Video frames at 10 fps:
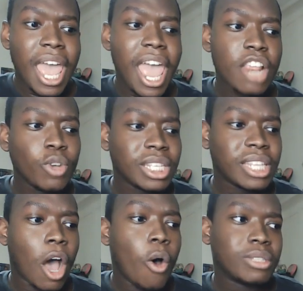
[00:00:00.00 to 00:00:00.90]
And you could
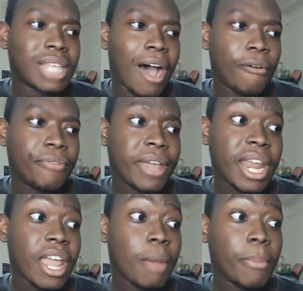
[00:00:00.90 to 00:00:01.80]
say, oh, it's the outfit
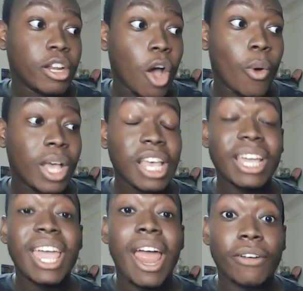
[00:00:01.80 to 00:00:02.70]
and the hair, but no, it's her
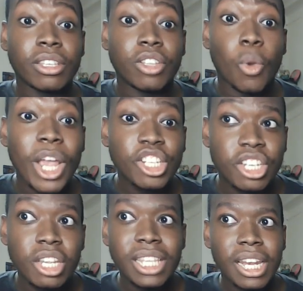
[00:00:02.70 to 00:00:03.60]
character, the way
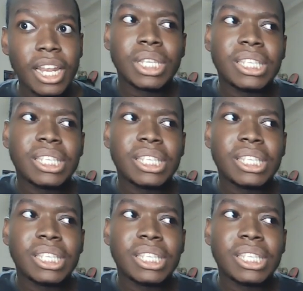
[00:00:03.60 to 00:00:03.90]
she did it.